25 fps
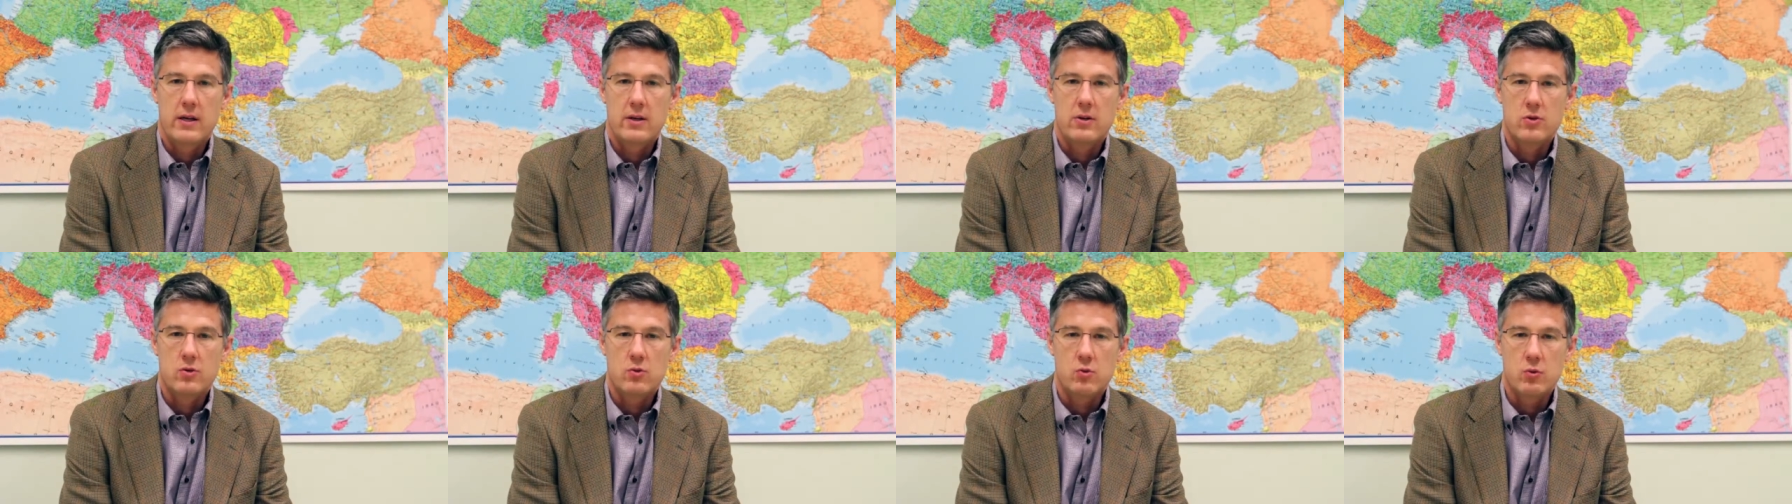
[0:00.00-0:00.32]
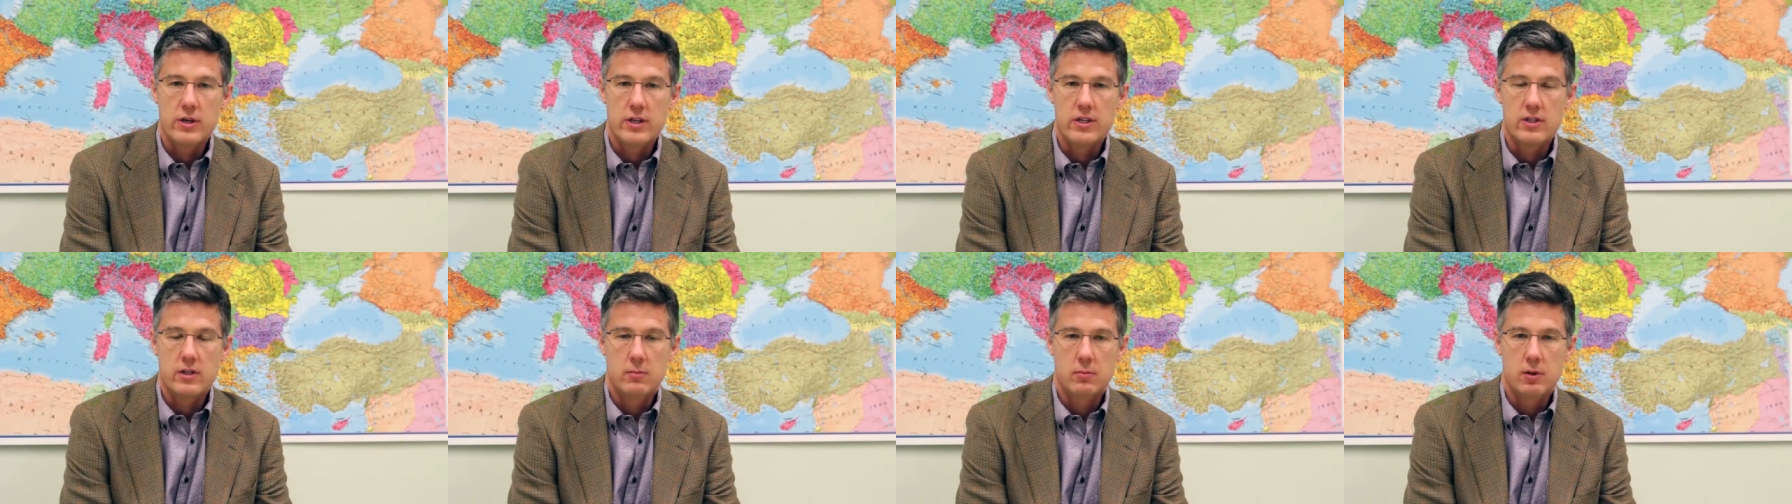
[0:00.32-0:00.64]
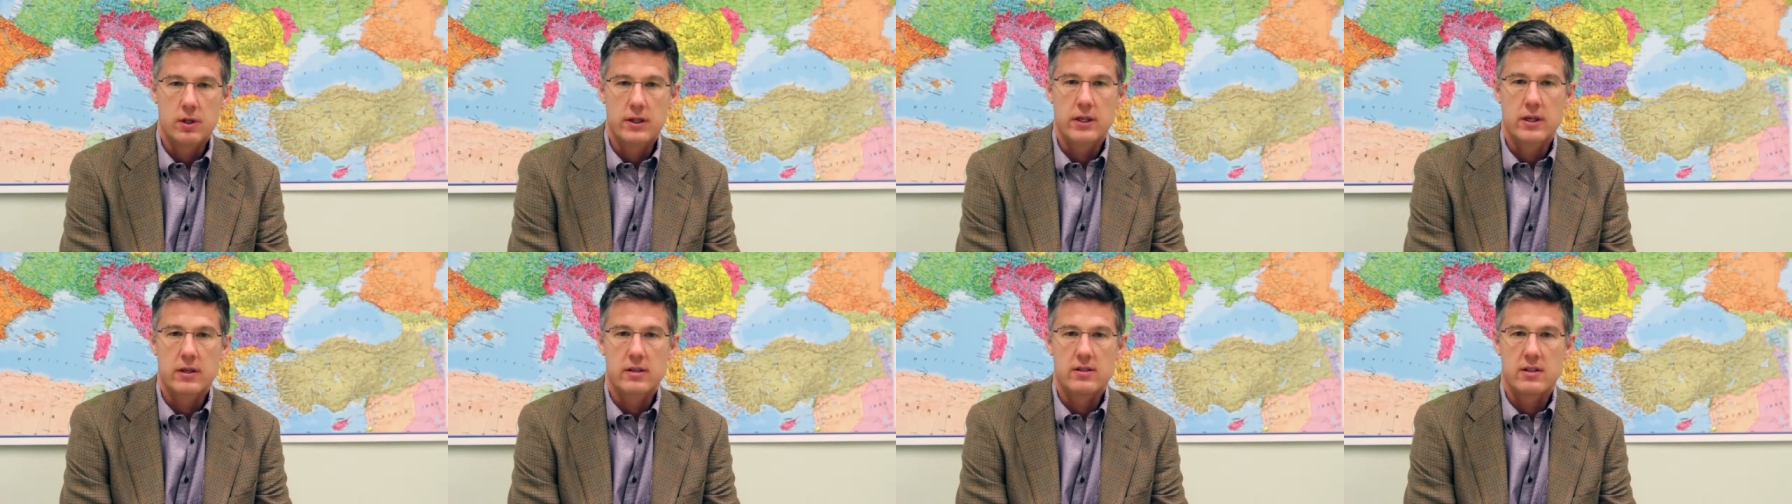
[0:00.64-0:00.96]
is
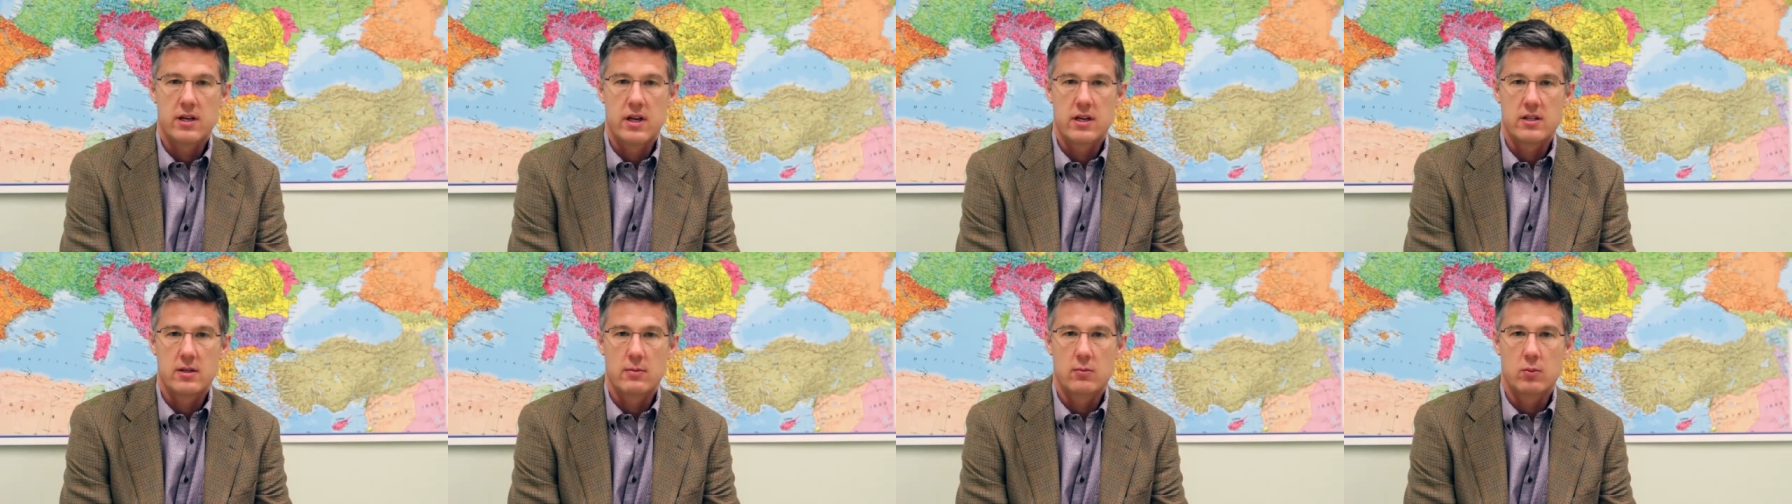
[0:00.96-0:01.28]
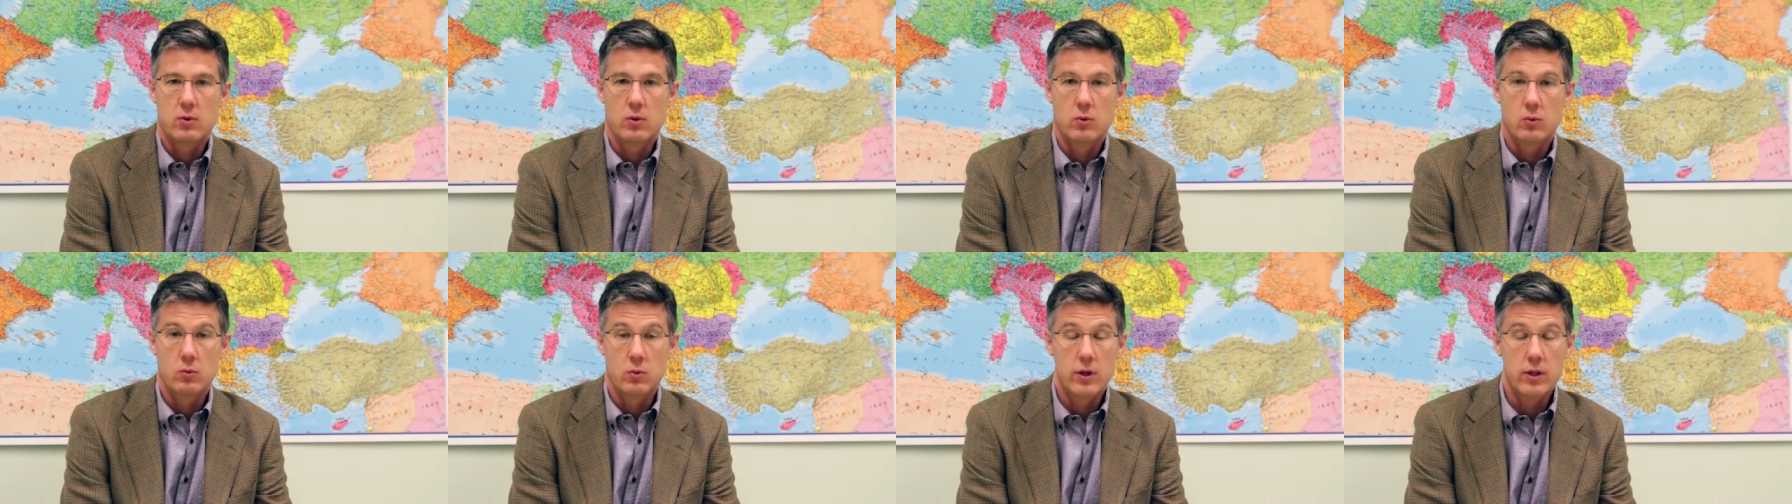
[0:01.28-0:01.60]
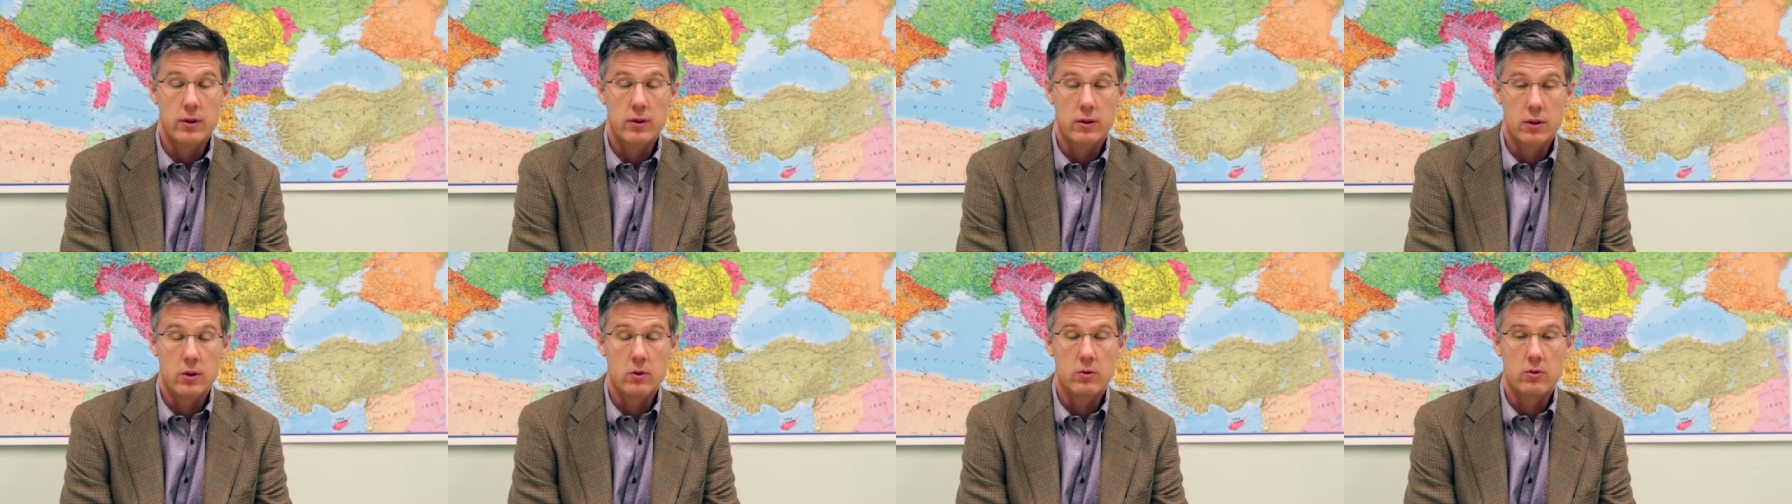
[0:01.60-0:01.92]
reasonably accessible
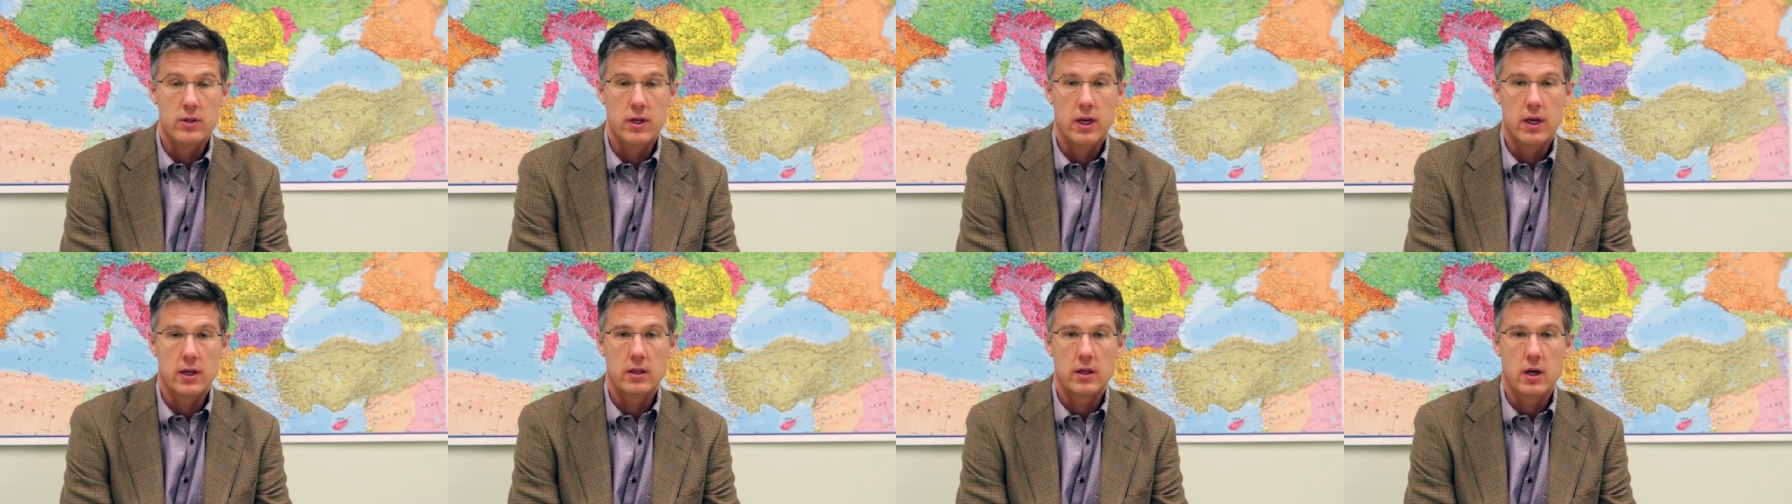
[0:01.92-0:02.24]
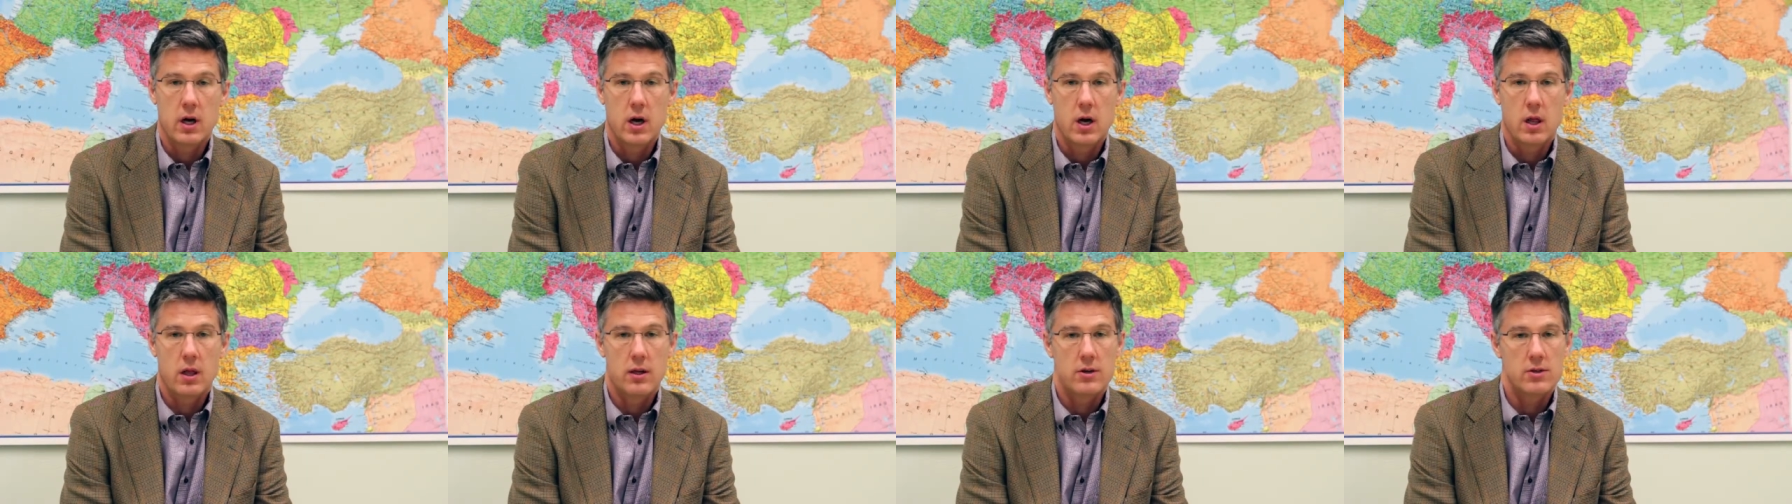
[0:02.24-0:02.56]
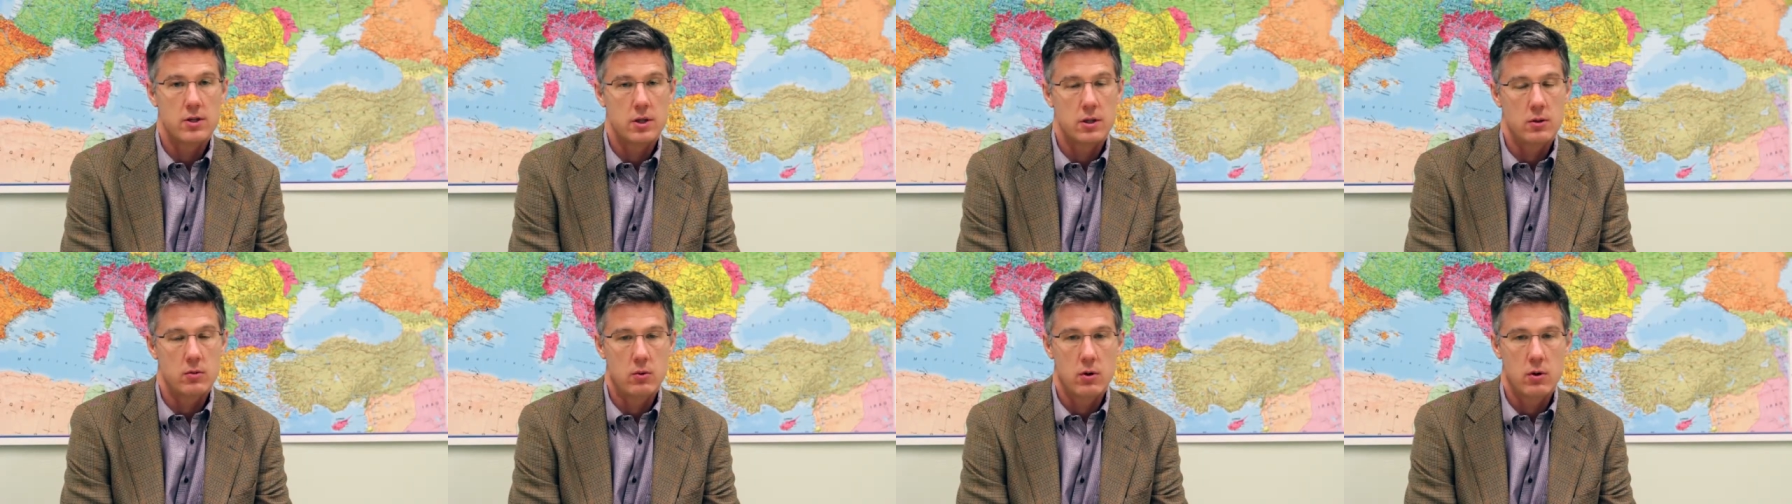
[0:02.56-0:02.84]
with new technology